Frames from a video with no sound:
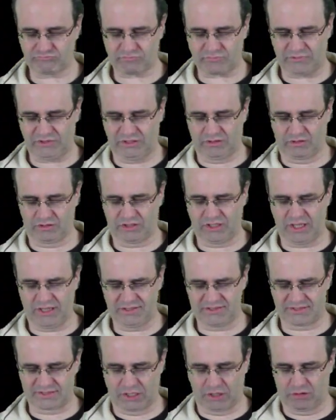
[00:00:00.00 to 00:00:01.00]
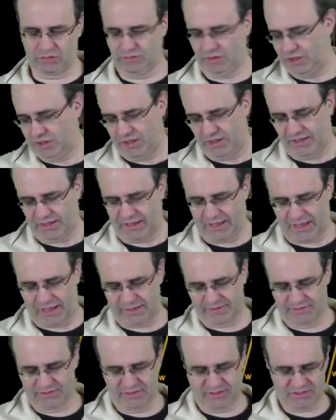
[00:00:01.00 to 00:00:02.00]
Okay, so,
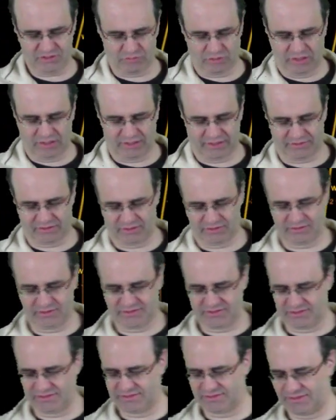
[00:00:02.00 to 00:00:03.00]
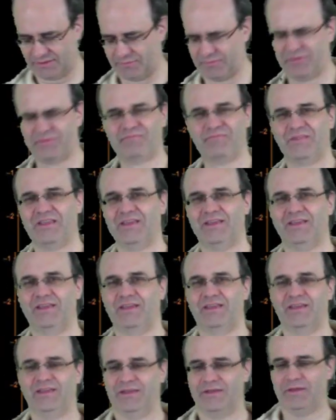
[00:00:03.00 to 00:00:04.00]
and this, well, I think this is
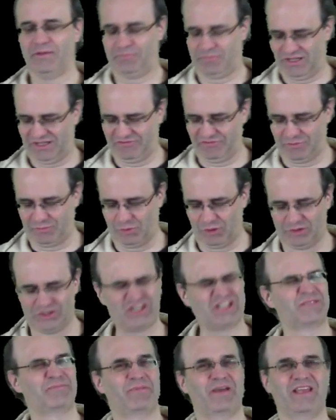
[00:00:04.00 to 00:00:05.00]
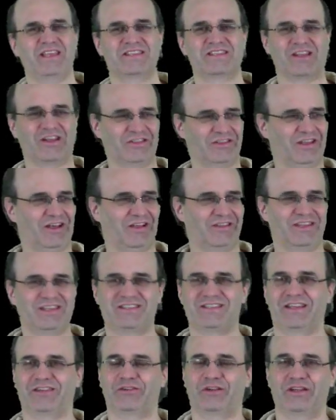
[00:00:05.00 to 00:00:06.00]
believable just based on
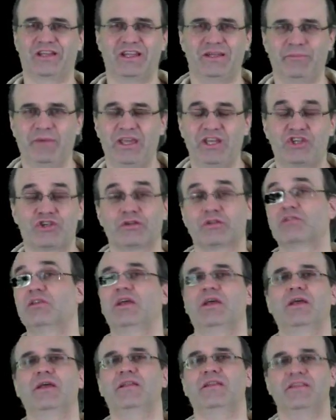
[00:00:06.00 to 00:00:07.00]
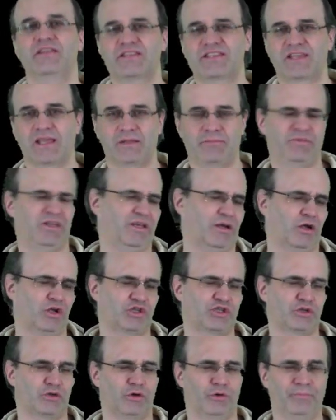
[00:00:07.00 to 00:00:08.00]
this little animation. This can be
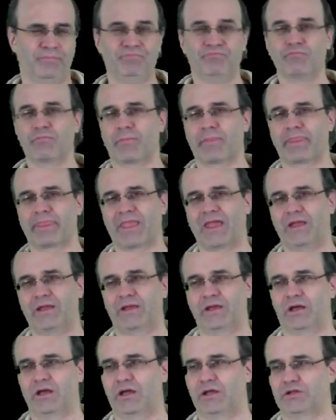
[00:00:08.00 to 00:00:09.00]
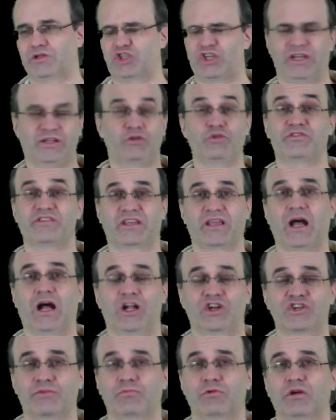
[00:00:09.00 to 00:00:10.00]
also checked using
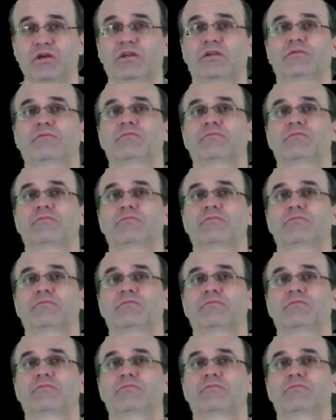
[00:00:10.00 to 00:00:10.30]
algebra.